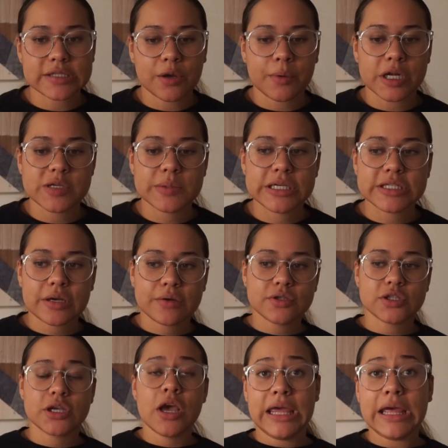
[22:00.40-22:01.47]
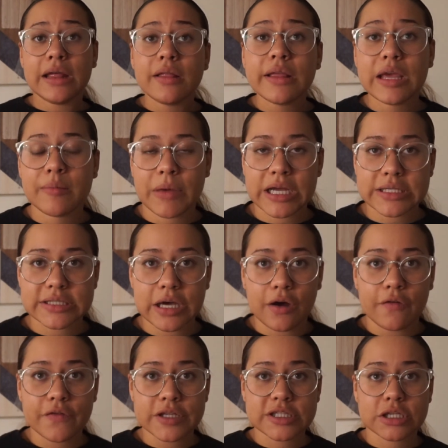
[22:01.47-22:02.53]
so much, because I was killing
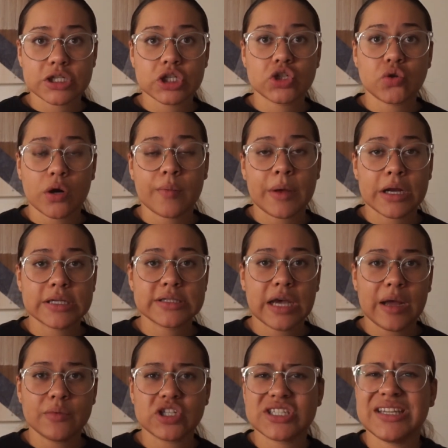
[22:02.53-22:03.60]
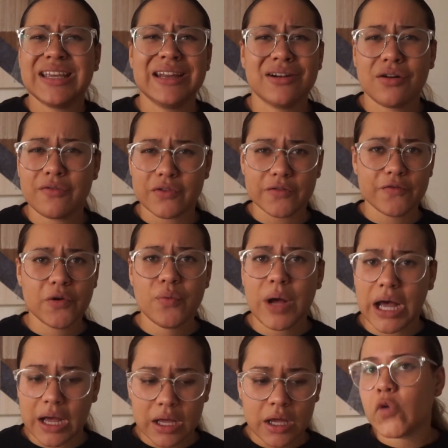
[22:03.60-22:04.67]
myself in such a short amount of time just to get it over. For
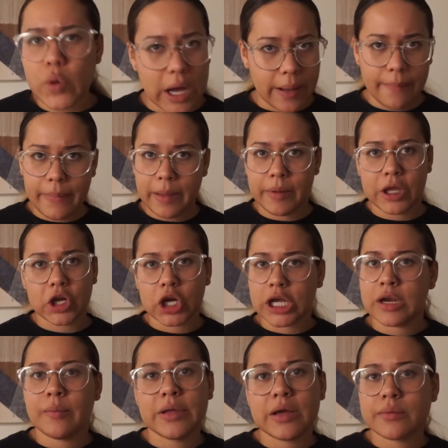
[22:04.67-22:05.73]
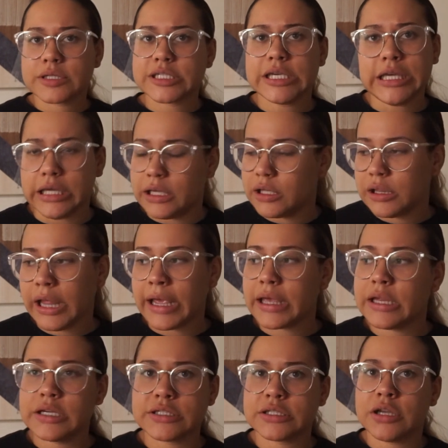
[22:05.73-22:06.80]
what? For what, baby? You're gonna be able to eat. Like,
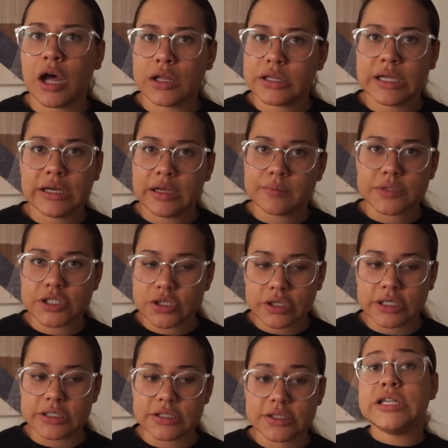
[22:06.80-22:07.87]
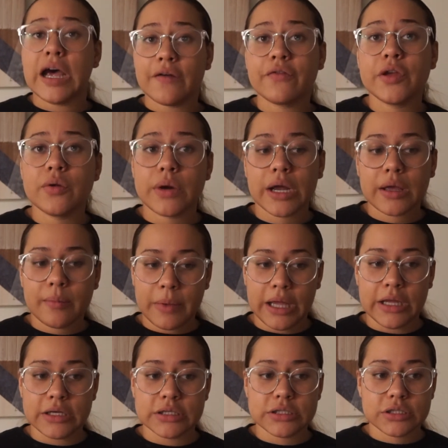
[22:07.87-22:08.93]
it is not that damn serious. Definitely
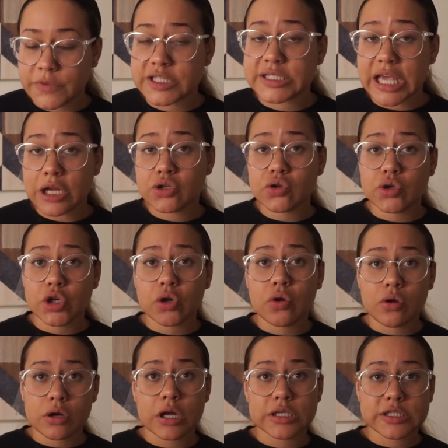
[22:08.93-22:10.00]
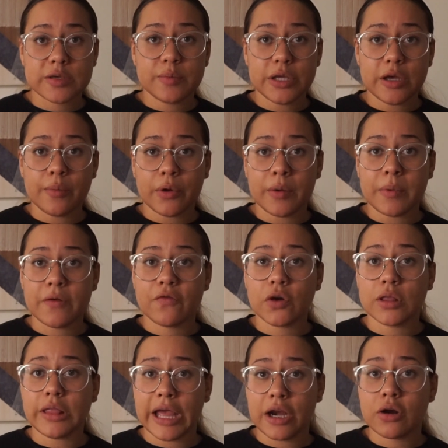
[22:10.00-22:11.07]
recommend schedule your colonoscopy appointment for
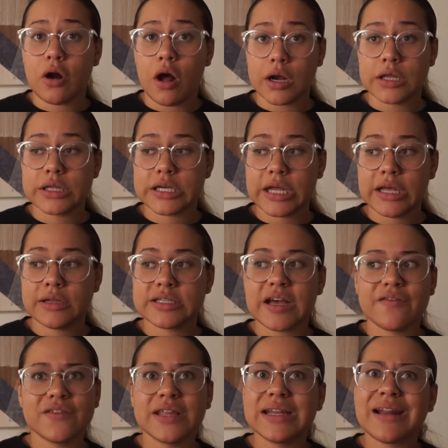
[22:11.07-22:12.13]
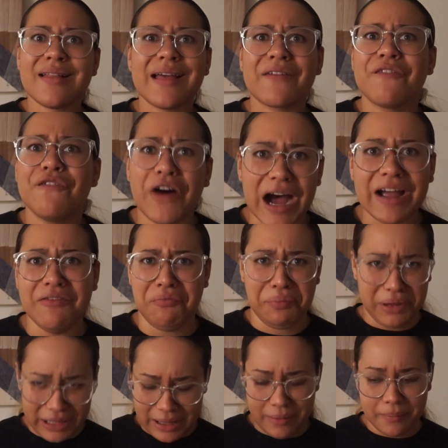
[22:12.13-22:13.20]
later on in the day. Definitely not like 5
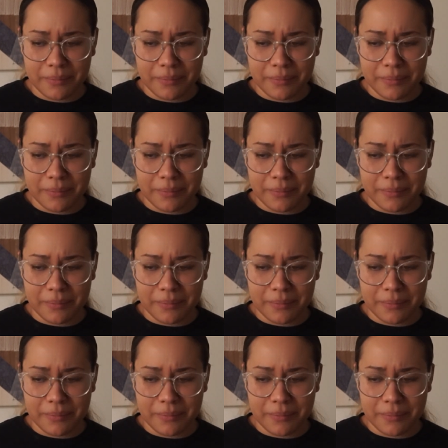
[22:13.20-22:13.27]
p.m.